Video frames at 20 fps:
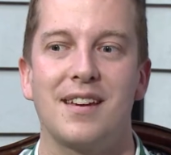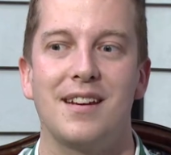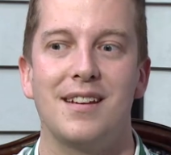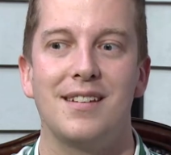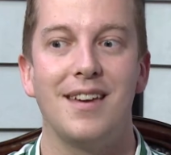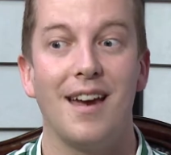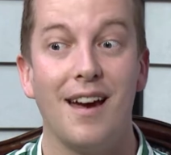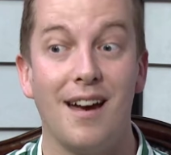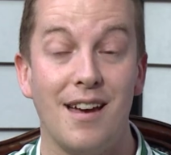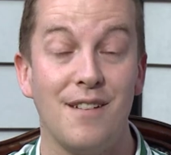
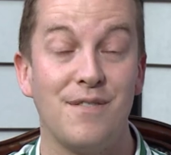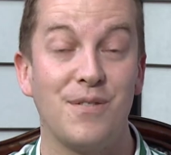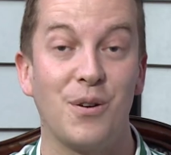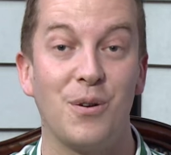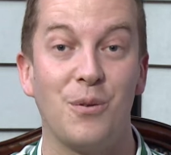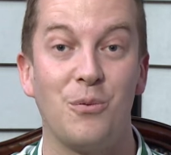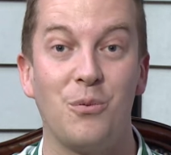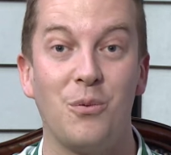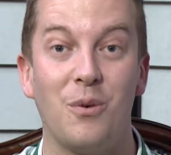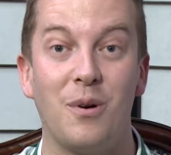yeah, if
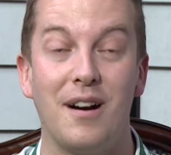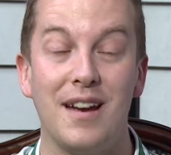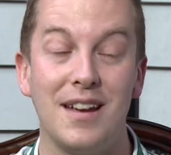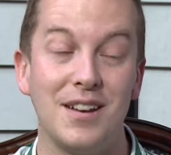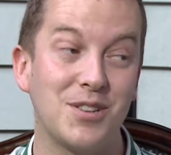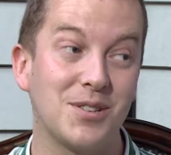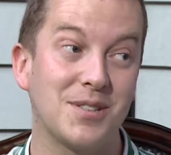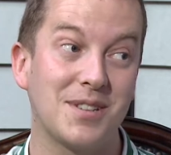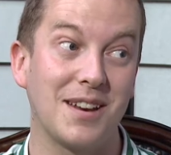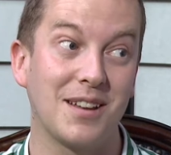you're
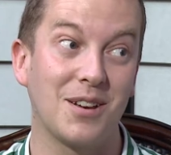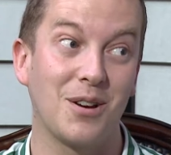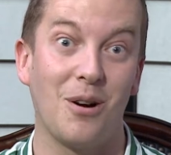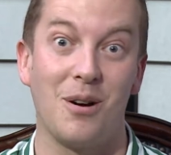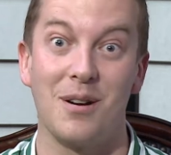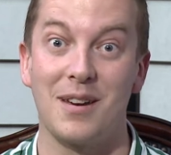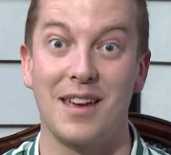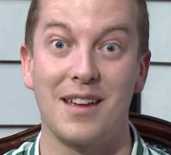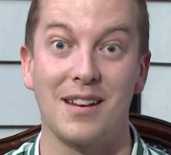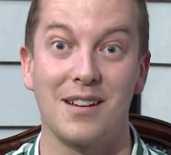interested in
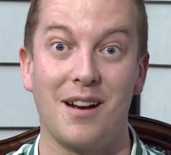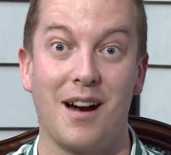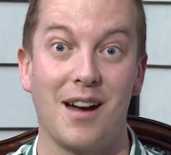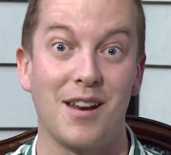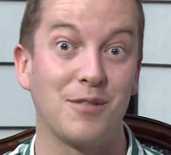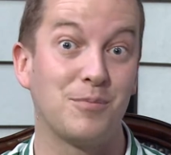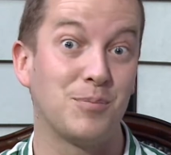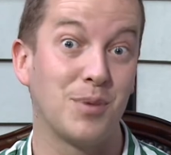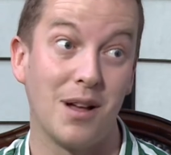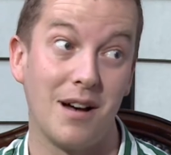going in kind
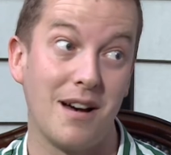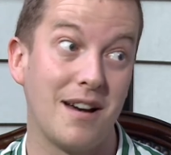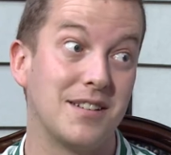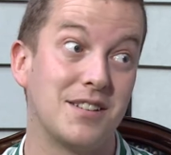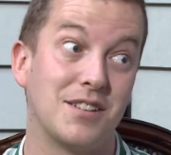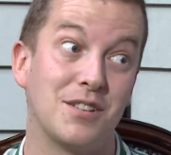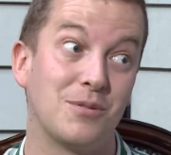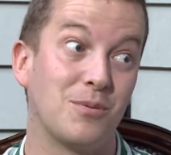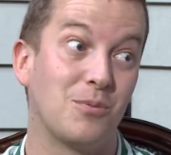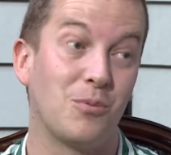of blind
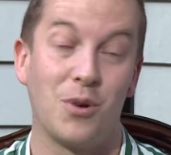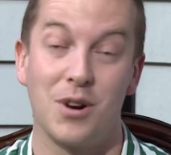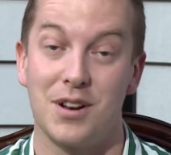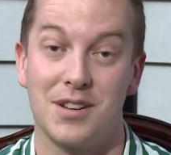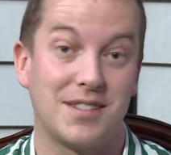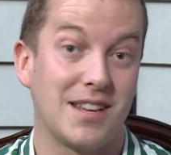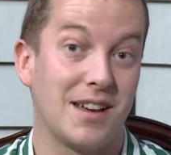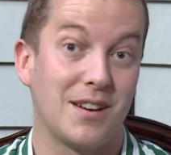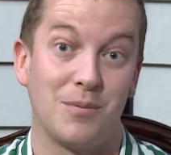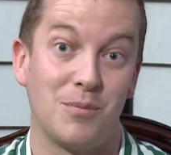and you want to
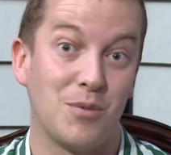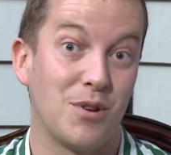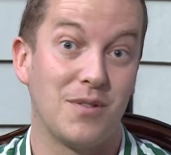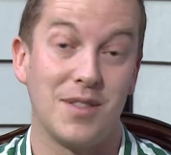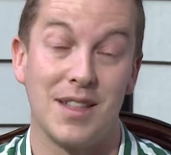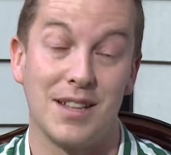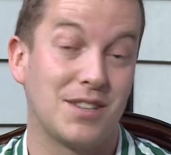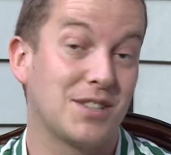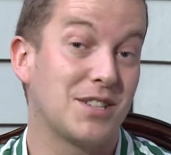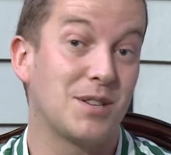see a movie
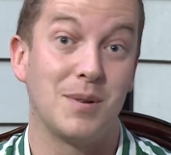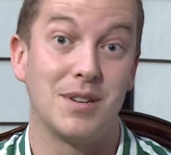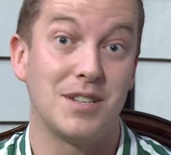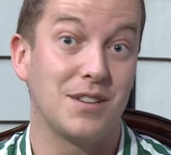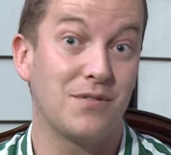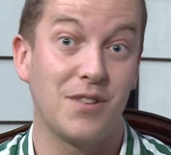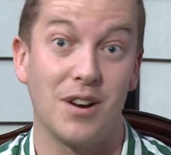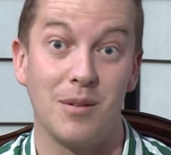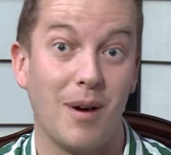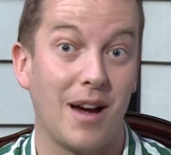that's just a bit
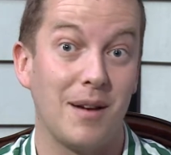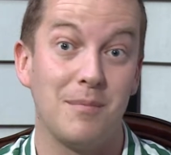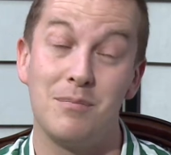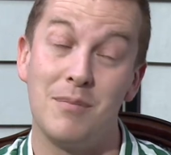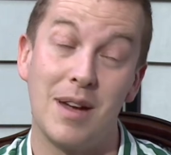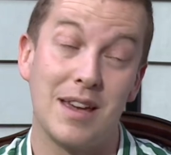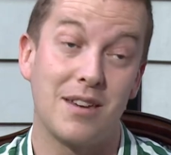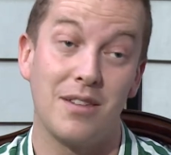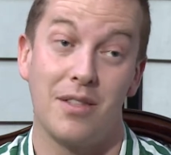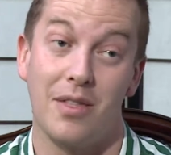different, it might
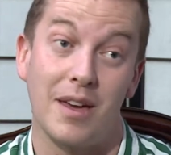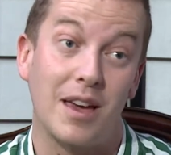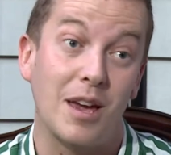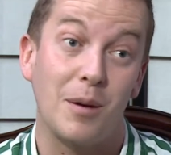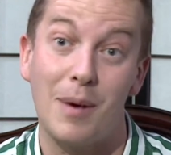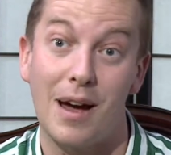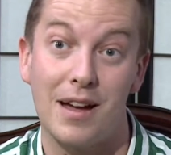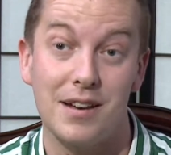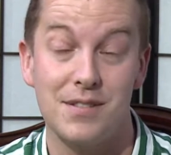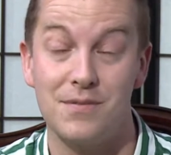make you think
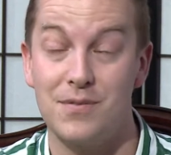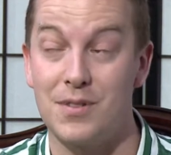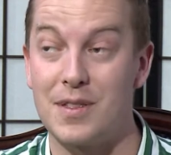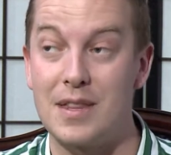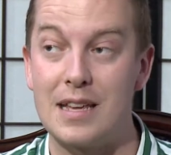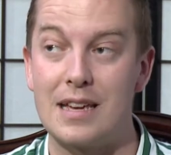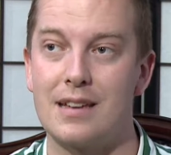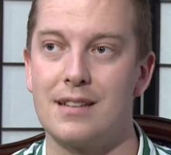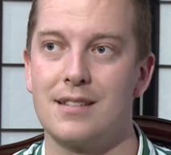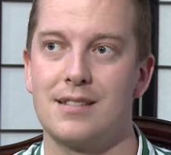about different
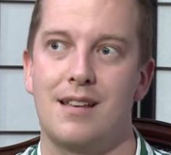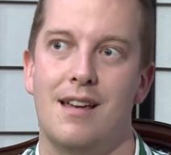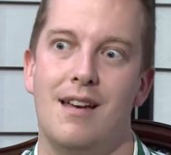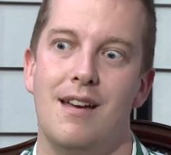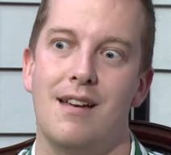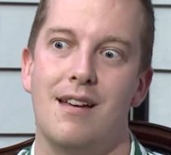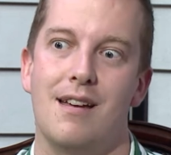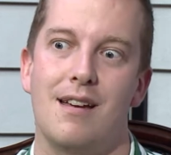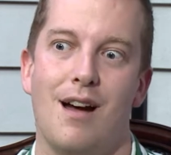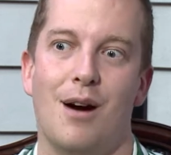things,
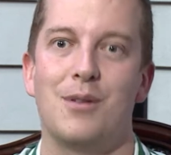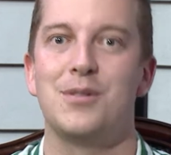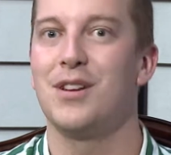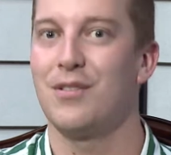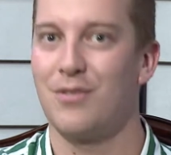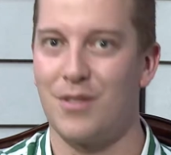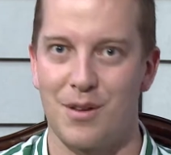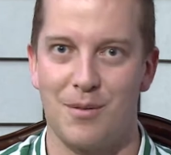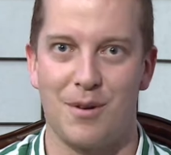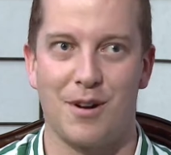I would
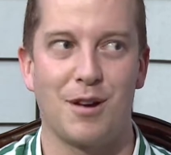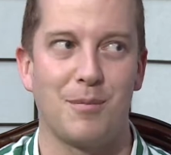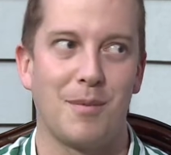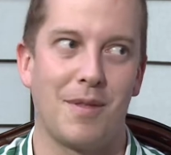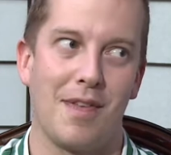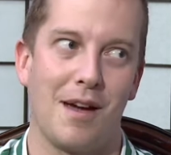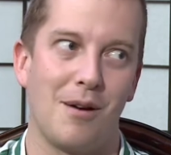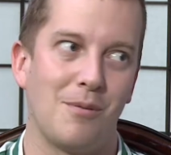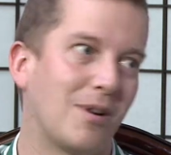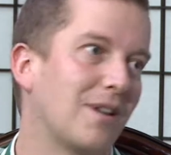definitely recommend
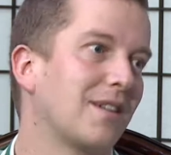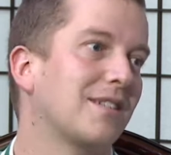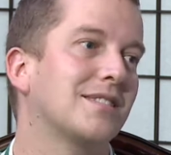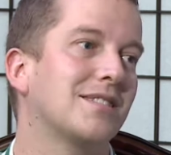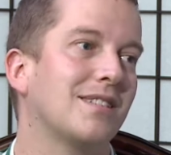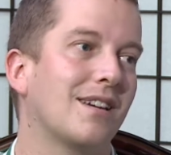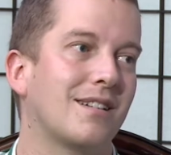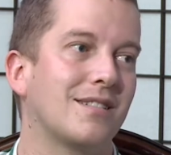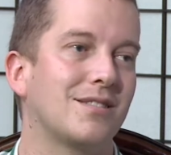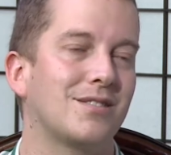that one, because
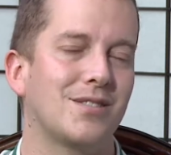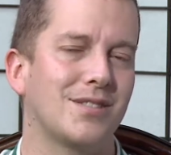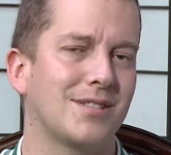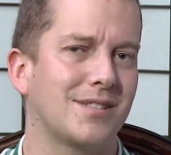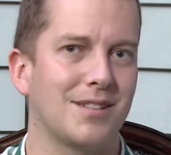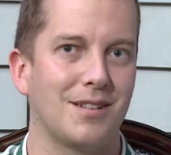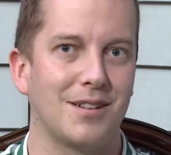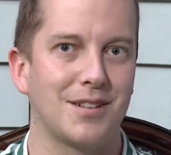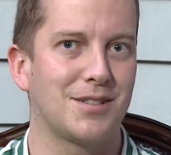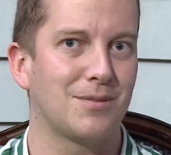like it's just
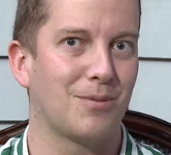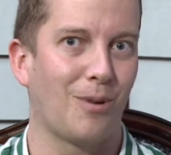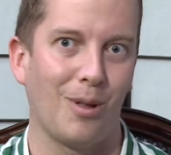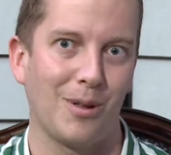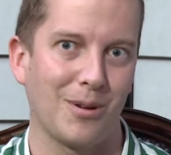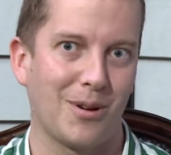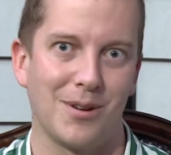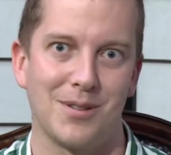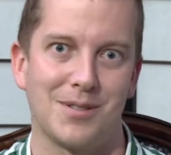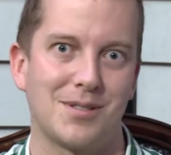it's a
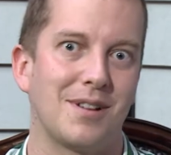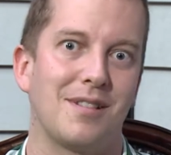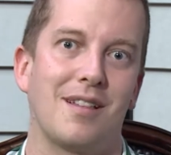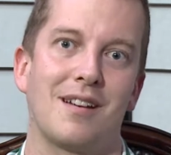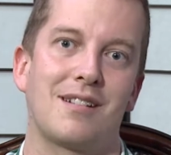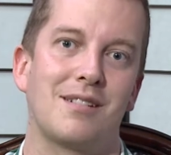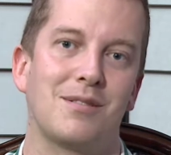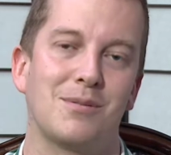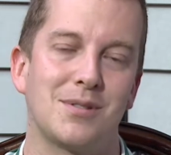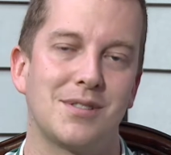roller coaster.
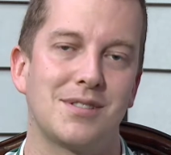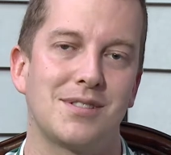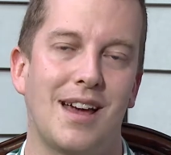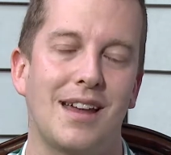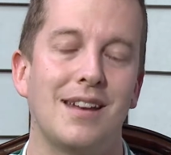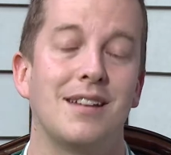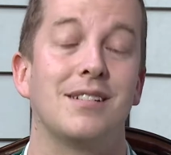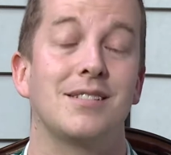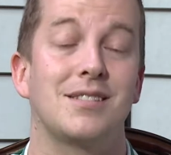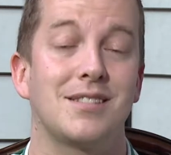Like it was,
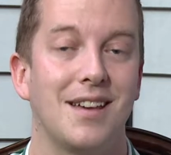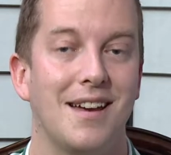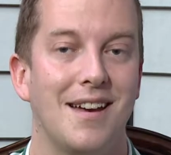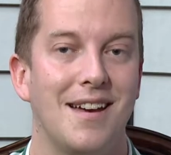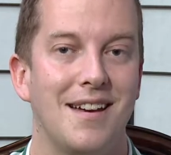and it's